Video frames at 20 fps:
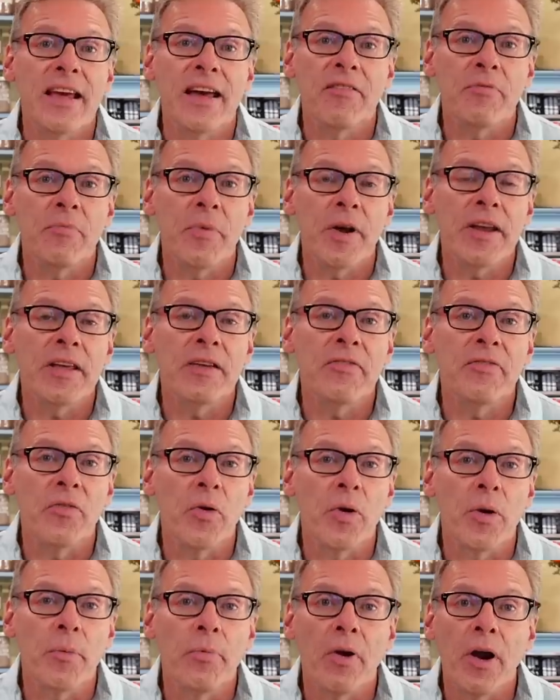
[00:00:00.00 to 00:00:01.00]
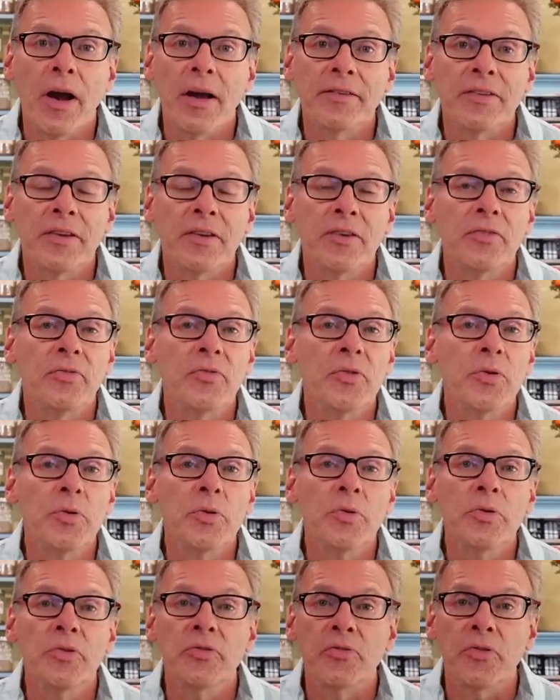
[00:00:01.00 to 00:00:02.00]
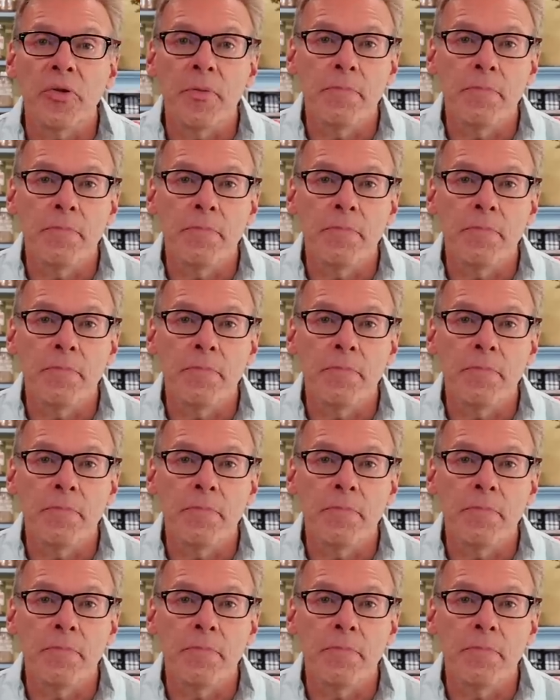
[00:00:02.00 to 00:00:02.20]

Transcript: have money for processed foods, for